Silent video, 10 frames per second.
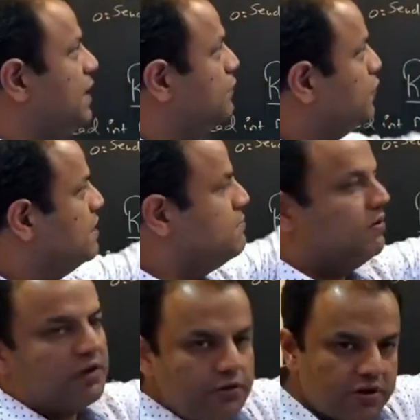If you keep it
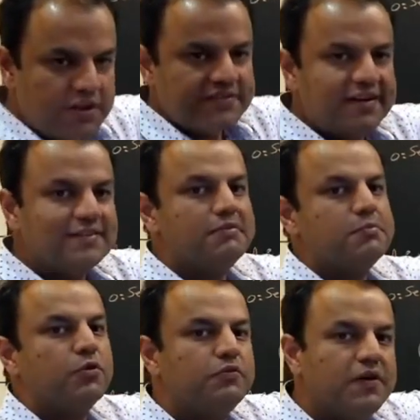1, you are resetting
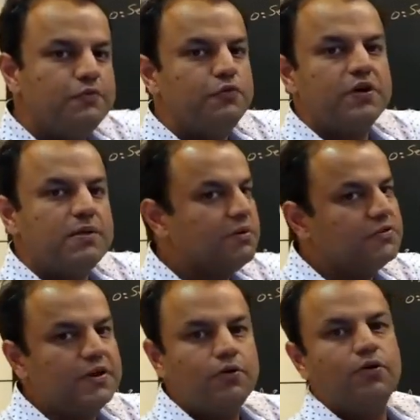7.5. If you keep it
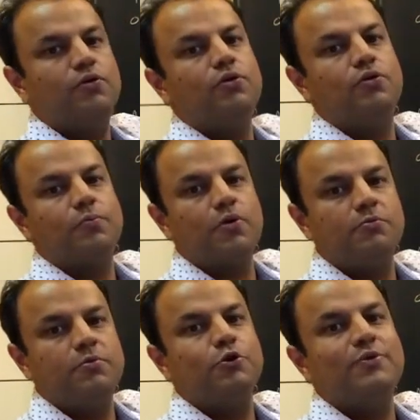0, no
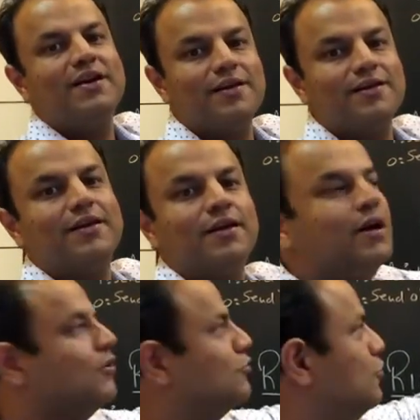problem, you are doing nothing.
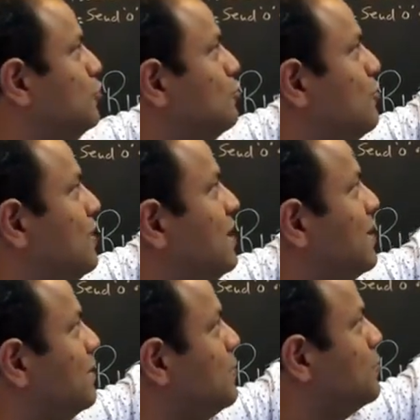So you don't need
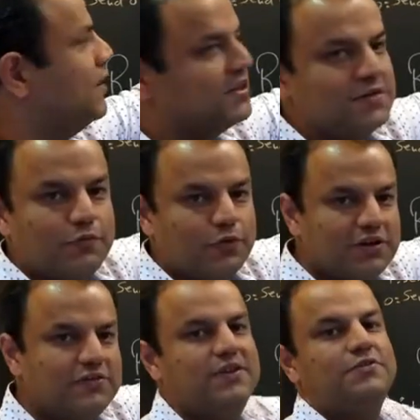another protection for
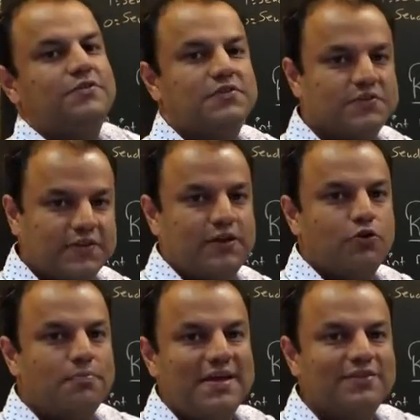this. This
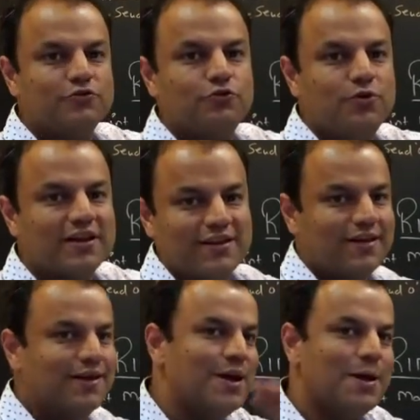0 means do
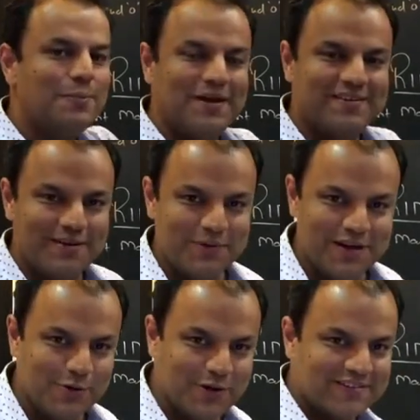nothing. Please tell me,
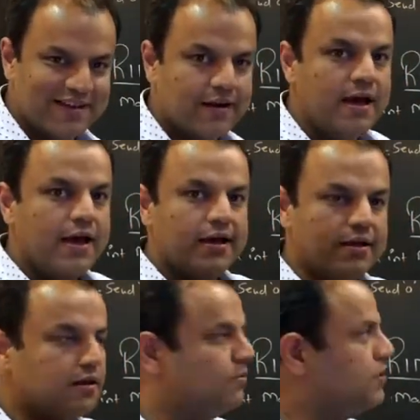did you understand? In
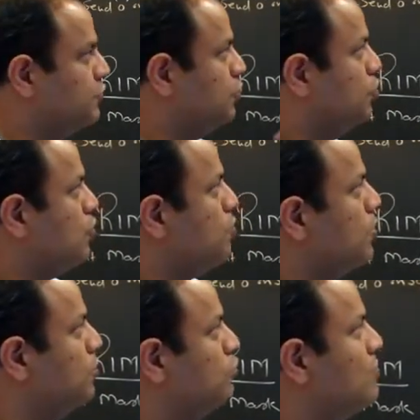other words, you don't
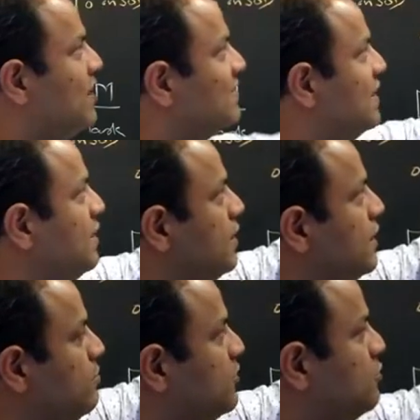want to do masking,
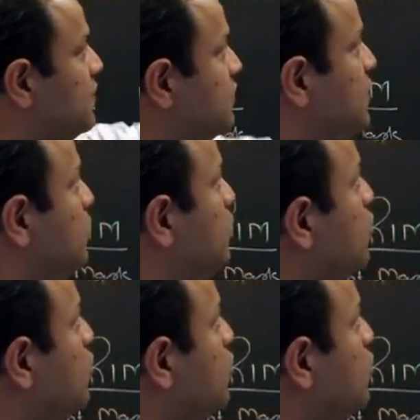keep this bit 0.